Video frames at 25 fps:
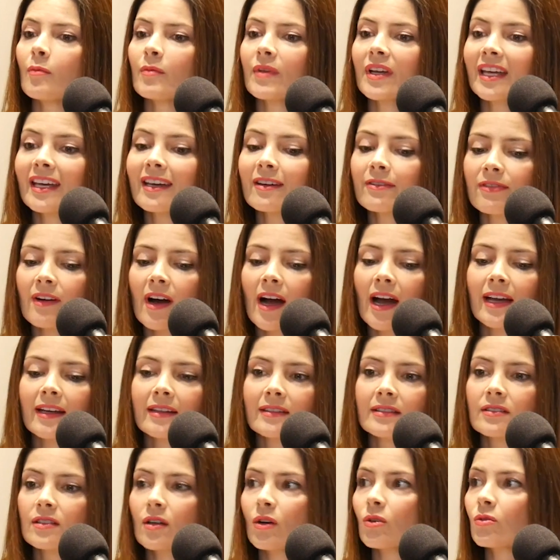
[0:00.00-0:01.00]
If I
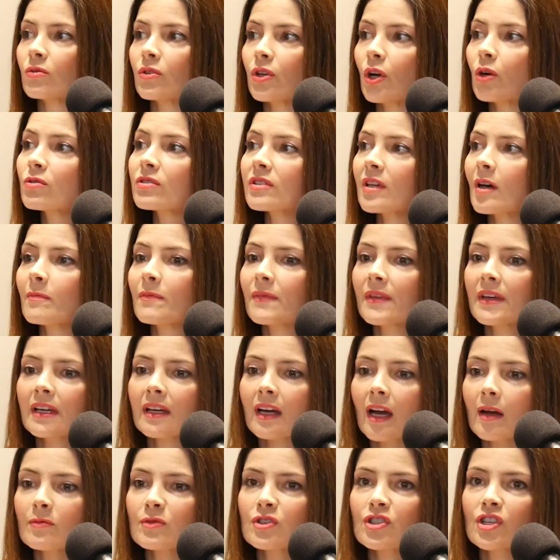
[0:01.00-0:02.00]
don't know
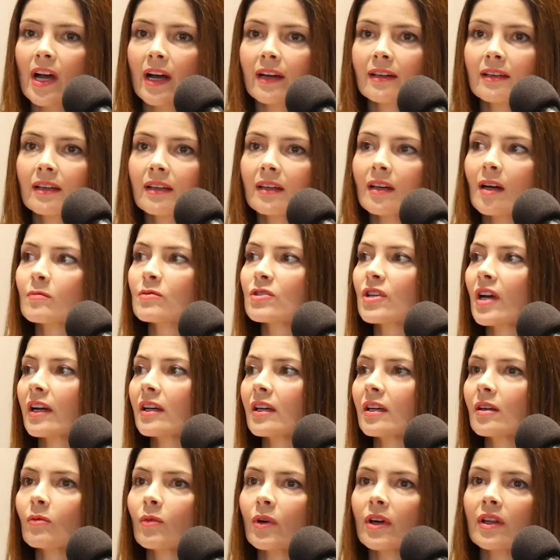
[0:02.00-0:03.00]
something, I'm
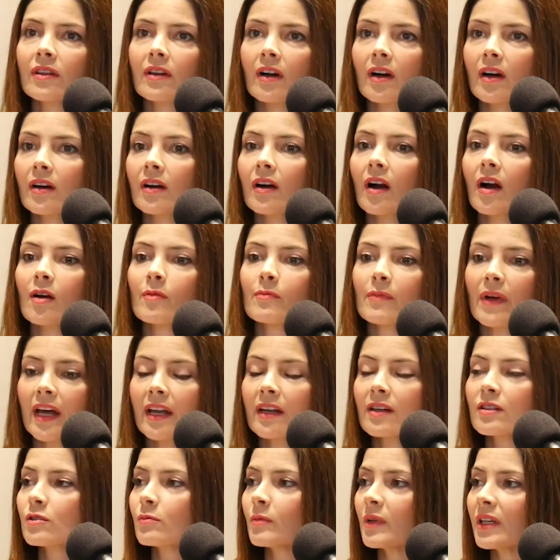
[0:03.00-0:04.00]
checking with our
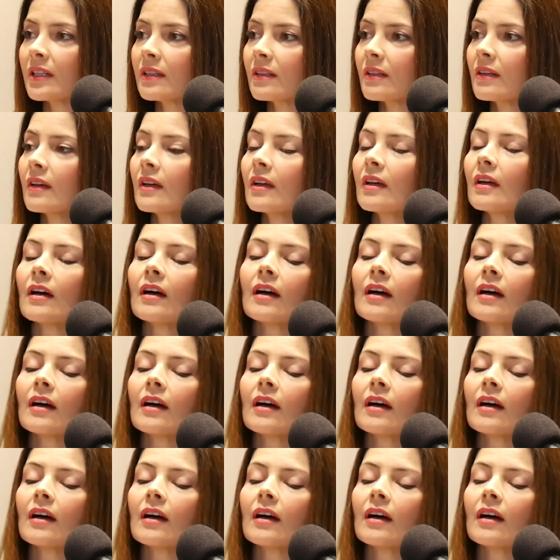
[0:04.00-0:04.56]
management.